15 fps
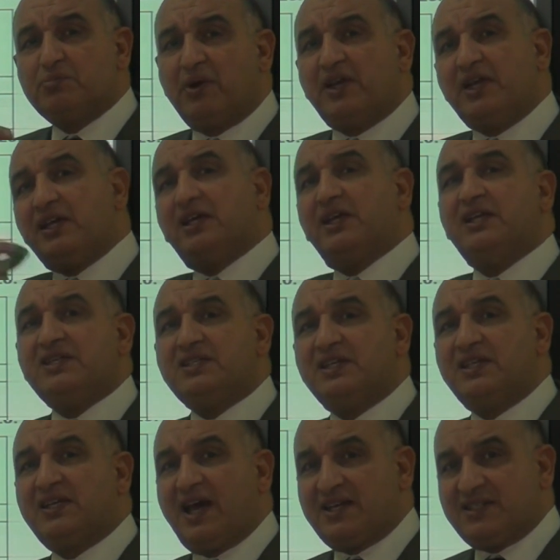by
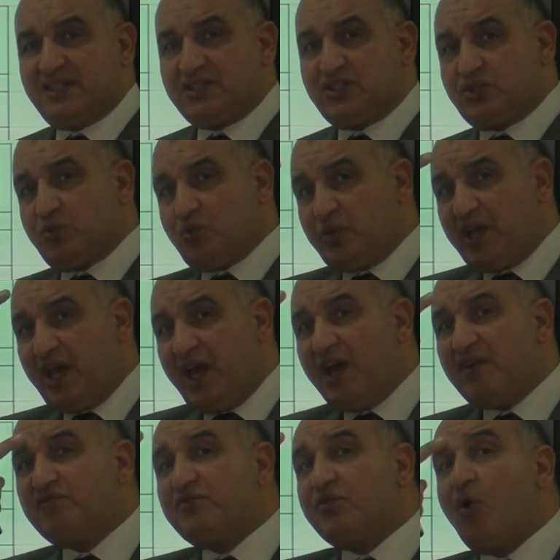increasing the assets? We
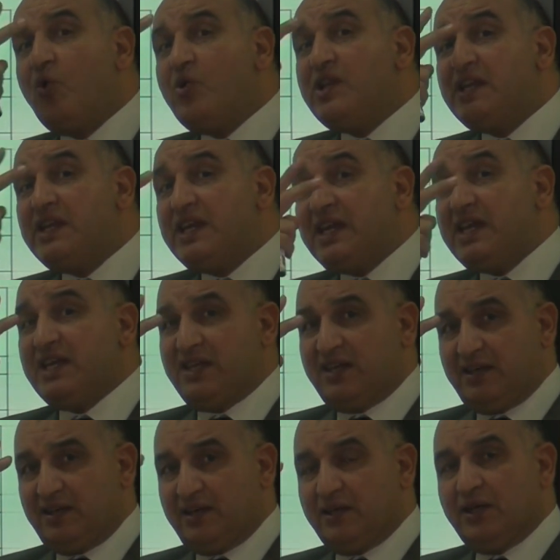have only
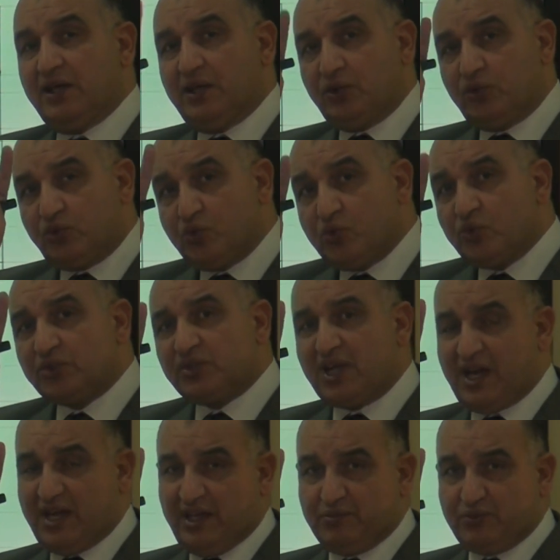two
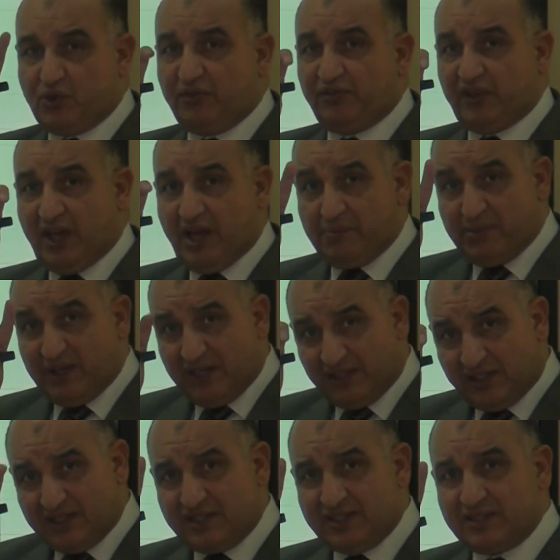types of
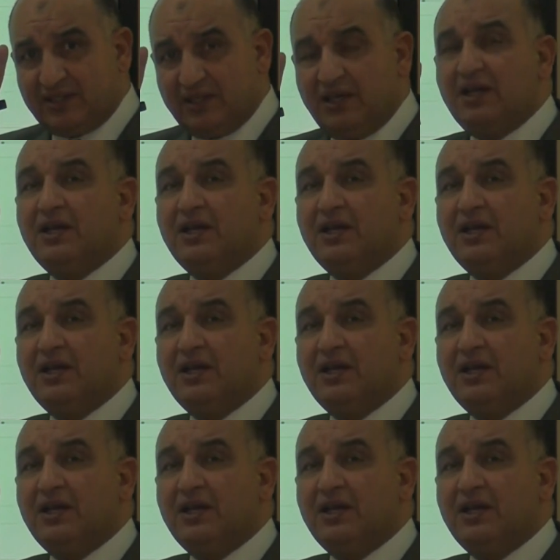liabilities.